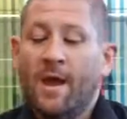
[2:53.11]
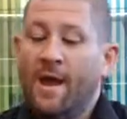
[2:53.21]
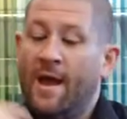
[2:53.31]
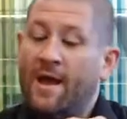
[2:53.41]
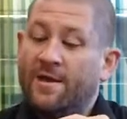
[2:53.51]

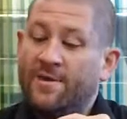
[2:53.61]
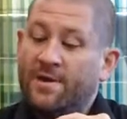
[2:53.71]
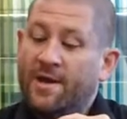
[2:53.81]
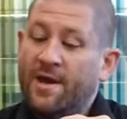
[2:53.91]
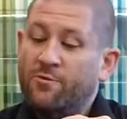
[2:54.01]

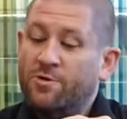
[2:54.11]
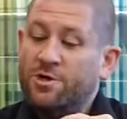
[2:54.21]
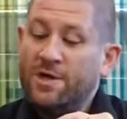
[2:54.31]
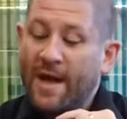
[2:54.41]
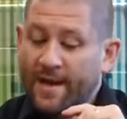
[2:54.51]
The Heroes
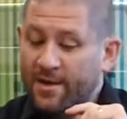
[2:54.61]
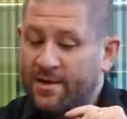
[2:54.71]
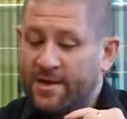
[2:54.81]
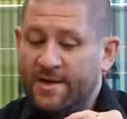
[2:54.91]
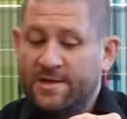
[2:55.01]

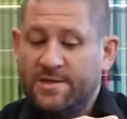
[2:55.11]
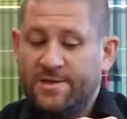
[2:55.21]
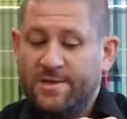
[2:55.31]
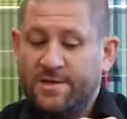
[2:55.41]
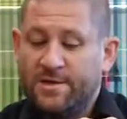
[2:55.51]
United is
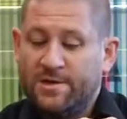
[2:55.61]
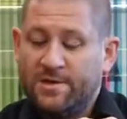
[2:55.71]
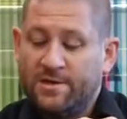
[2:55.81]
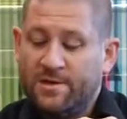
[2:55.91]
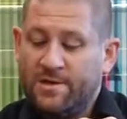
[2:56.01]

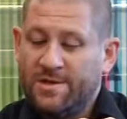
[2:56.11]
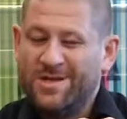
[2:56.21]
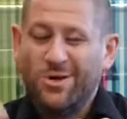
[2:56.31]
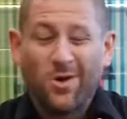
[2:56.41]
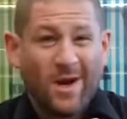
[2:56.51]
it's
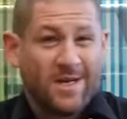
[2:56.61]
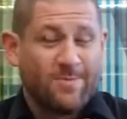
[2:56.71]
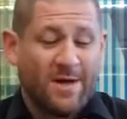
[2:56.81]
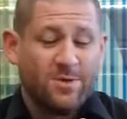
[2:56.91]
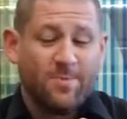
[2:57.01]
not an
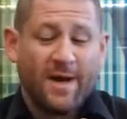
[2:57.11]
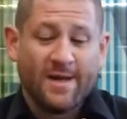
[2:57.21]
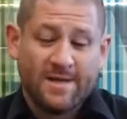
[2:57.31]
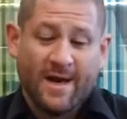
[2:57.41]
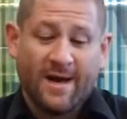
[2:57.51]
expansion pack,
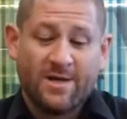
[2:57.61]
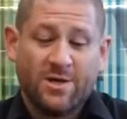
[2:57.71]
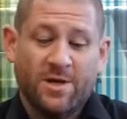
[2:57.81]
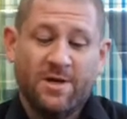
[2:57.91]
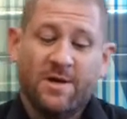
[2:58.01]
it's
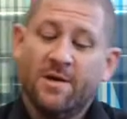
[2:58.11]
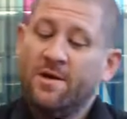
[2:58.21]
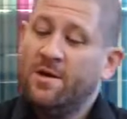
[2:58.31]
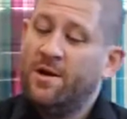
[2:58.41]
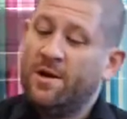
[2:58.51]
actually
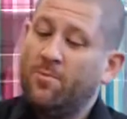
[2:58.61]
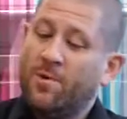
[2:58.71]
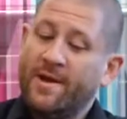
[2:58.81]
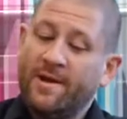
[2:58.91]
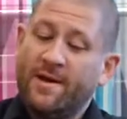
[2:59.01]
a
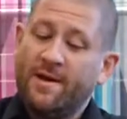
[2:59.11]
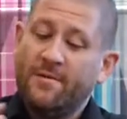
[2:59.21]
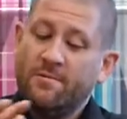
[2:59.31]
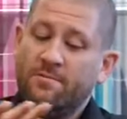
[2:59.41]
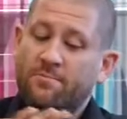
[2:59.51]

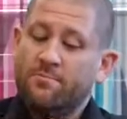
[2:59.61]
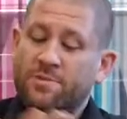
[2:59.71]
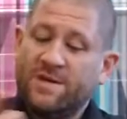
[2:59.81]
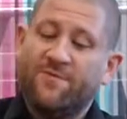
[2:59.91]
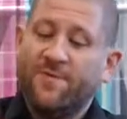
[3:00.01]
completely
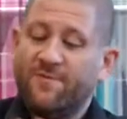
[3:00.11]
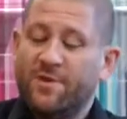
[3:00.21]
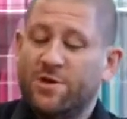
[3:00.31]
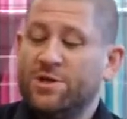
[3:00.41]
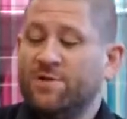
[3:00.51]
different
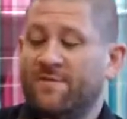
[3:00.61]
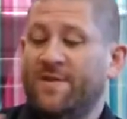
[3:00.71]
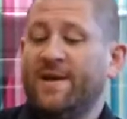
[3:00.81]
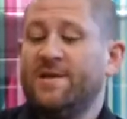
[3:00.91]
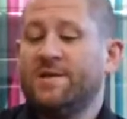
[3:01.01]
version of
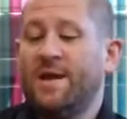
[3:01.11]
this.